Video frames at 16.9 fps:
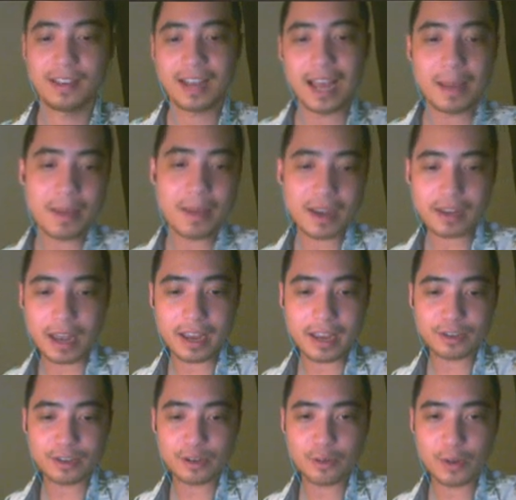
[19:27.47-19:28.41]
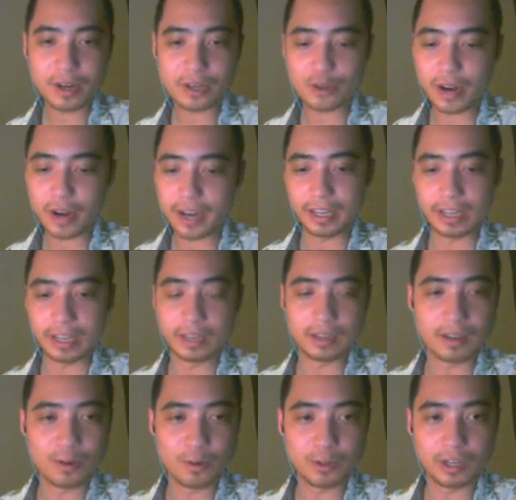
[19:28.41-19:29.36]
I actually want to try it again.
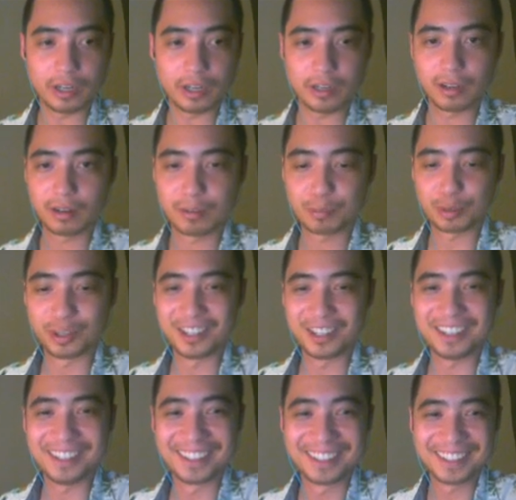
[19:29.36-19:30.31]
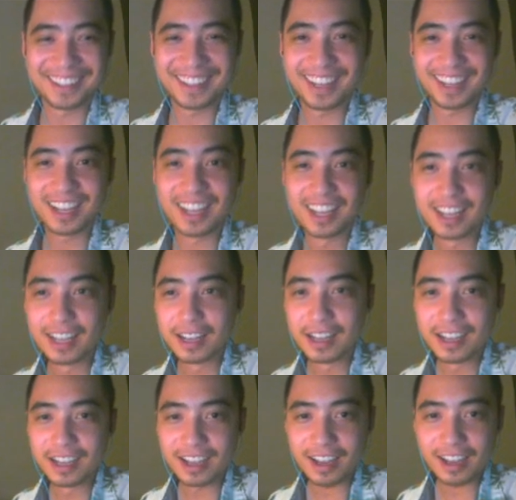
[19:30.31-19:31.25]
Hold on.
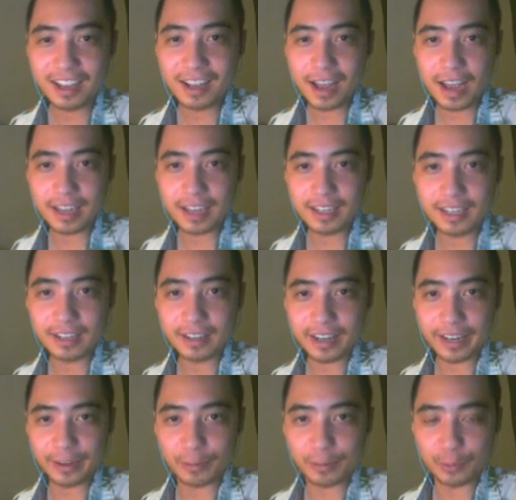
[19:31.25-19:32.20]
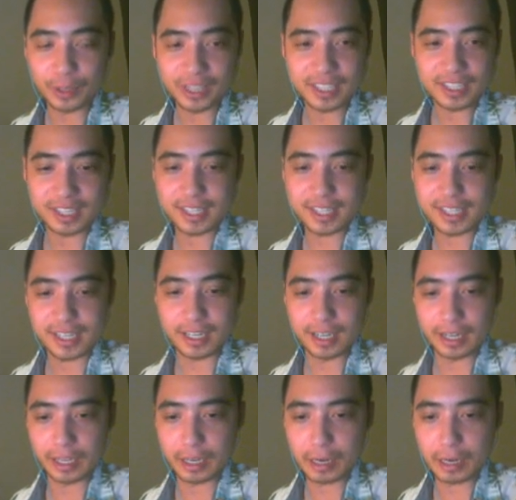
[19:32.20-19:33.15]
I didn't like really succeed
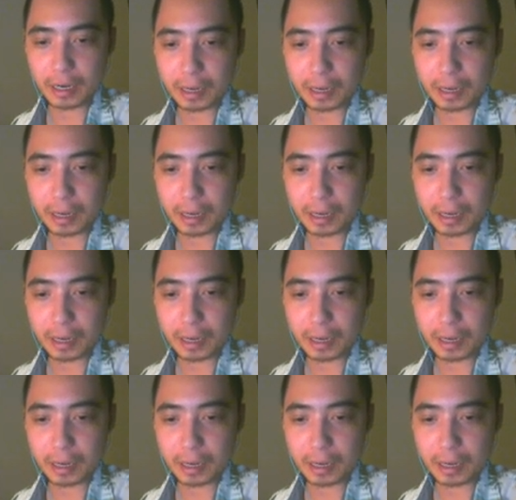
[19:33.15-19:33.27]
in it.